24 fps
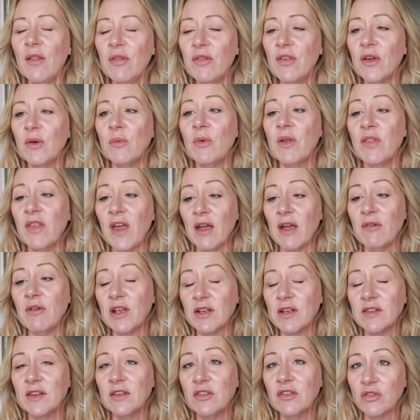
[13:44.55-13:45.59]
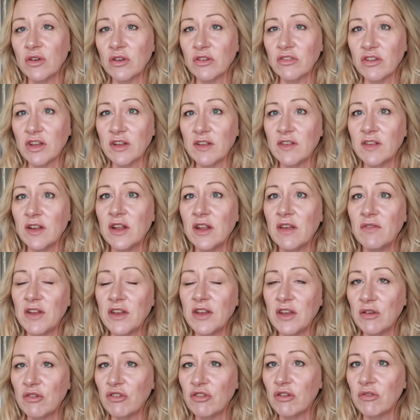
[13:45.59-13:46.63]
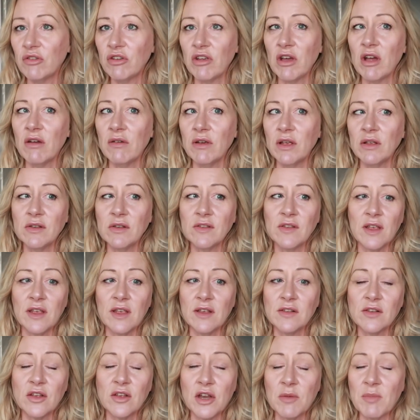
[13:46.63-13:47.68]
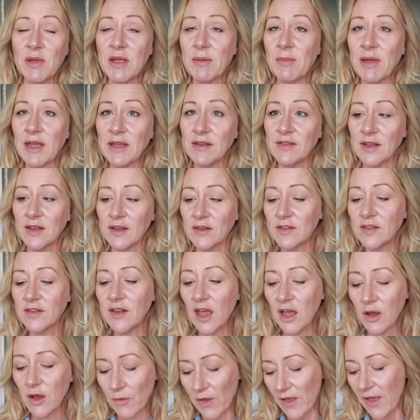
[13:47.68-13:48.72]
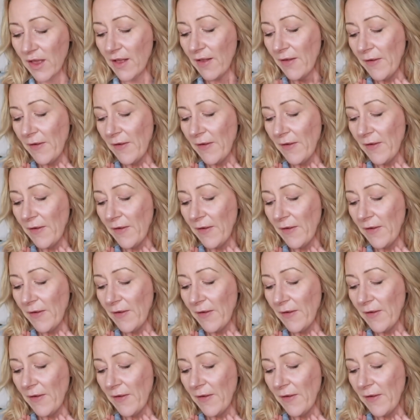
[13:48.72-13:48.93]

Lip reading: that with Erica's instructions and her video tutorials, it's going to be amazing. So